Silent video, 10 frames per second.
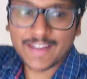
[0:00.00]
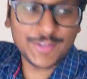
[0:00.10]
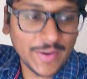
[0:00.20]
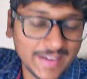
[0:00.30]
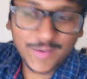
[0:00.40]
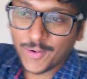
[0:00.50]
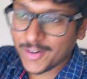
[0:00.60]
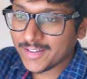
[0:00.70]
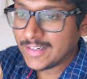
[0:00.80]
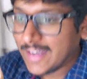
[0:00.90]
actually
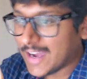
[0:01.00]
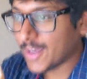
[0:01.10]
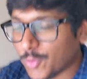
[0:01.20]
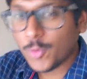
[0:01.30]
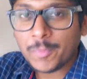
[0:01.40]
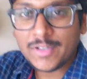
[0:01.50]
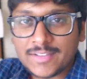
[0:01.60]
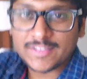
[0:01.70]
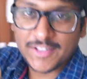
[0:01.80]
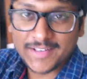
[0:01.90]
order. I hope
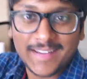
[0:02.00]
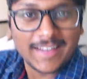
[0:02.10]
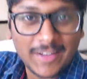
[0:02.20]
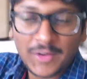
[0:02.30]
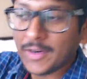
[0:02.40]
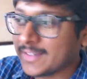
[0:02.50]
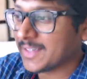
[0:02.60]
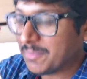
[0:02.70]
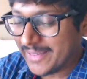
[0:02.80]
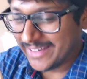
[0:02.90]
it's chicken and not
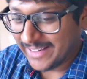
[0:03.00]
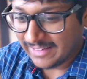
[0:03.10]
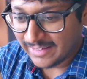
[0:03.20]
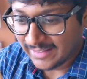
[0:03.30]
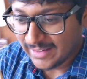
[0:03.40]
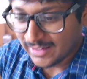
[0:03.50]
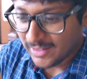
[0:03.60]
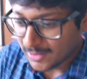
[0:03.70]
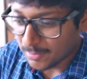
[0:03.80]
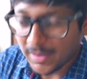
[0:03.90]
something else.
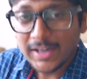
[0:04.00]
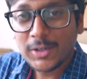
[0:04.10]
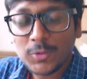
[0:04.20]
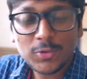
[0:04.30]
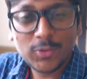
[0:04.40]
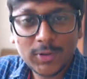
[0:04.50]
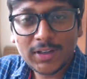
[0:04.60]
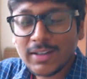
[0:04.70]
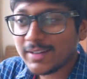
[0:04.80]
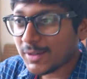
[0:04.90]
Man, it was
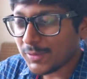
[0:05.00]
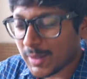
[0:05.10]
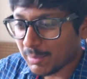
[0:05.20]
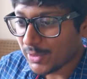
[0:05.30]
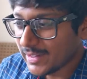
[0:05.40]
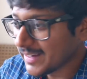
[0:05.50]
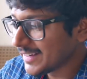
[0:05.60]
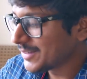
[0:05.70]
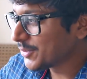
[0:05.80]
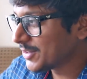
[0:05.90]
really tough
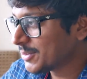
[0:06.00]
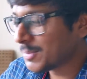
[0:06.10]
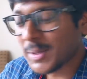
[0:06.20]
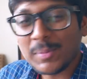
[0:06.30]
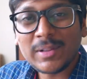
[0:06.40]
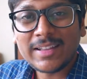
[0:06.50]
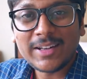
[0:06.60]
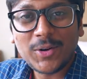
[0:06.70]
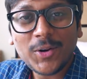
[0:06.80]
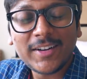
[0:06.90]
communicating with these people. They're
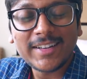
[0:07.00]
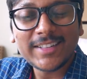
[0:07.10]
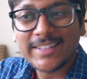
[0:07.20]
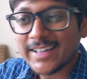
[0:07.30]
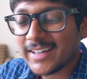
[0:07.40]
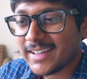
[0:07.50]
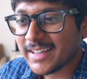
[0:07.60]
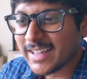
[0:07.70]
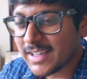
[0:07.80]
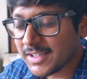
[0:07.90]
not understanding
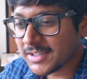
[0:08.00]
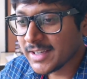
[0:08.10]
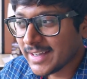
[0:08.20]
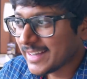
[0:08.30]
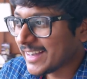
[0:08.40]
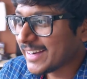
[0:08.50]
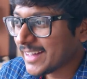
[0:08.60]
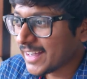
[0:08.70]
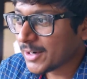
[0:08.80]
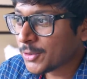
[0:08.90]
English and
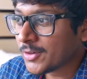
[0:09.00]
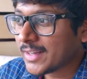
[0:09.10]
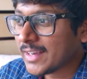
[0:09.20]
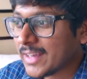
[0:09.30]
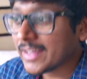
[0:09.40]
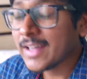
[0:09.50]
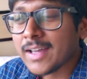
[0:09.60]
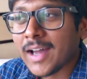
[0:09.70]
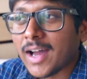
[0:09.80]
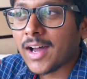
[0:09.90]
I had to tell like
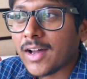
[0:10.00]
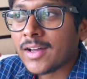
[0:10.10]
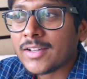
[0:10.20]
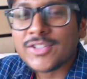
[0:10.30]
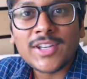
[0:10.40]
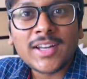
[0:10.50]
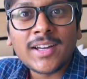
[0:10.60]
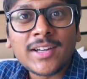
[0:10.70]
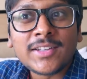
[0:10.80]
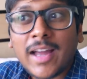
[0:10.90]
uh,
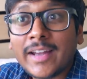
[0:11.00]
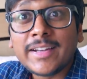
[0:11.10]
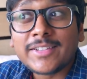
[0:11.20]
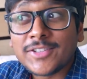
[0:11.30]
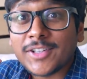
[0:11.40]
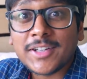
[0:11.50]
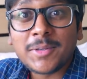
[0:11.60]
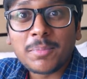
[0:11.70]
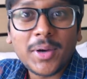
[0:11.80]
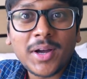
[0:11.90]
chicken, I need
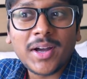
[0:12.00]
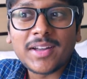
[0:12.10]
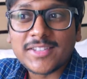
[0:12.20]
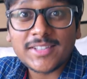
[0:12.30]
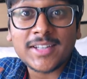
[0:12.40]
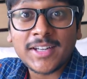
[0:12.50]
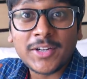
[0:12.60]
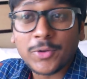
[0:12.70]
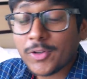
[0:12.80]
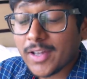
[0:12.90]
chicken burger,
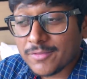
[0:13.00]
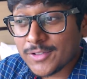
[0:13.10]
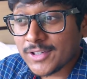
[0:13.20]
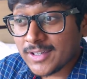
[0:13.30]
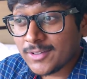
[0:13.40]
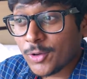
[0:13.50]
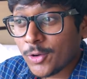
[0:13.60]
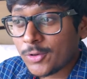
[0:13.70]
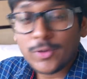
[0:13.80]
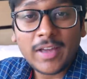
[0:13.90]
chicken, do you have chicken
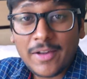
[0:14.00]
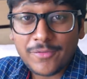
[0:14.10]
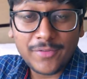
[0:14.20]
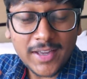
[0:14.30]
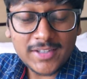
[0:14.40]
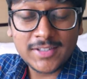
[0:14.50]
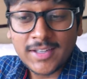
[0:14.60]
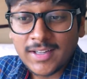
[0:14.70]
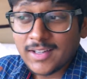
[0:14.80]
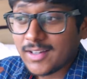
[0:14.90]
or do you have veg?
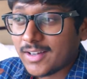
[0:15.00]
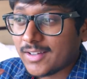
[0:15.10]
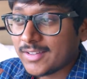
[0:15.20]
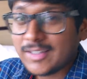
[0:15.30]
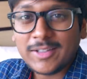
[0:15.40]
Uh,